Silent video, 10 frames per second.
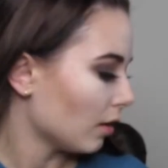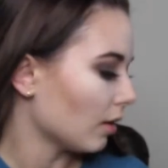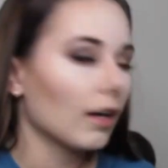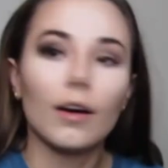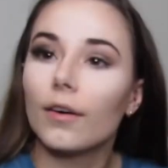
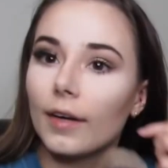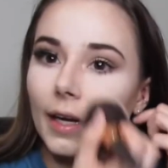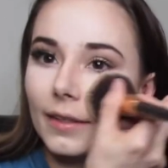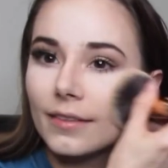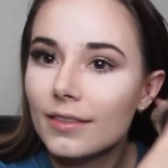All
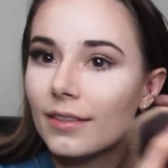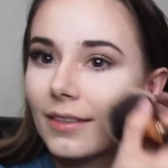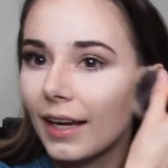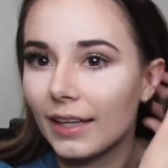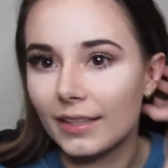right,
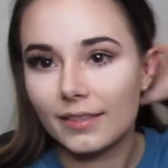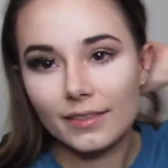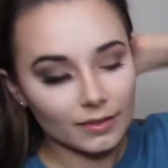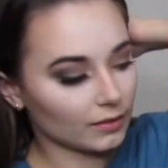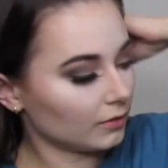
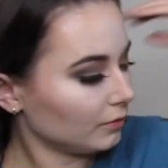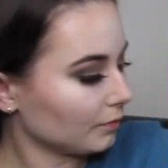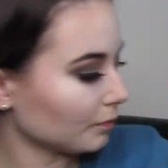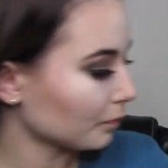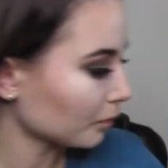nice.
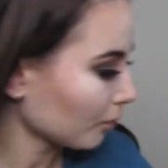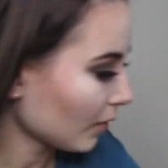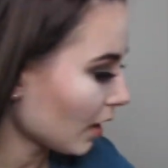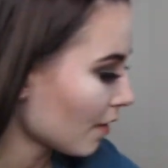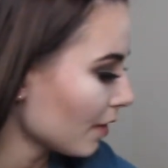
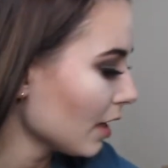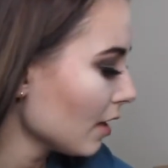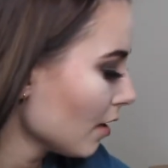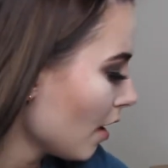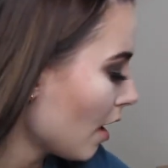
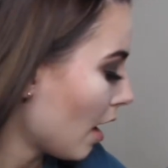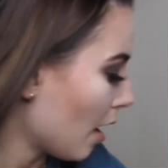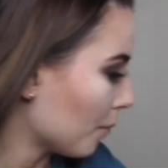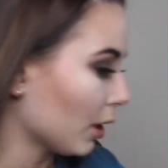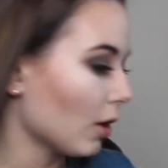Then
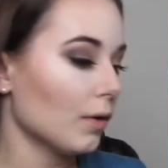I'm gonna go